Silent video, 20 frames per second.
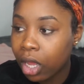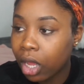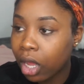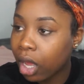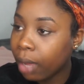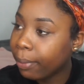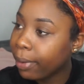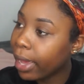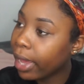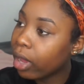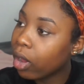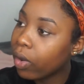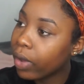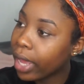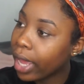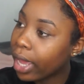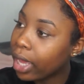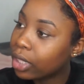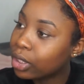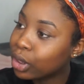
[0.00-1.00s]
I'm like,
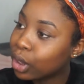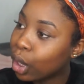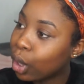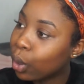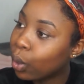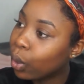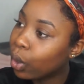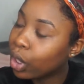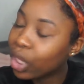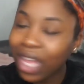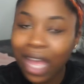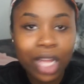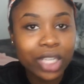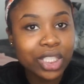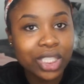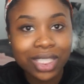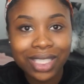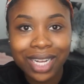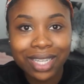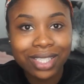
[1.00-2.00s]
okay, so y'all
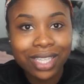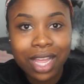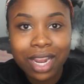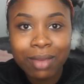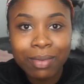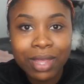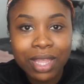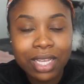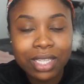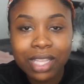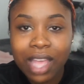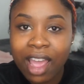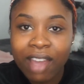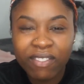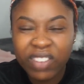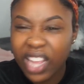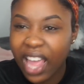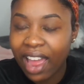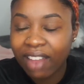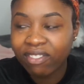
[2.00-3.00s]
just not telling me this
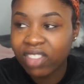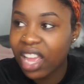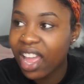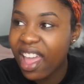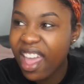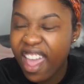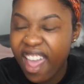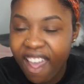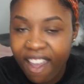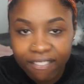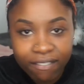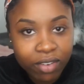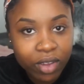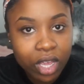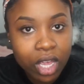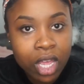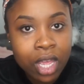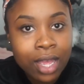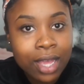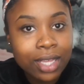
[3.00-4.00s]
every after
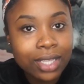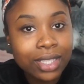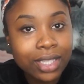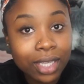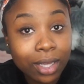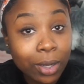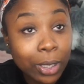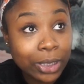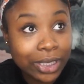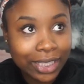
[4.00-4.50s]
every single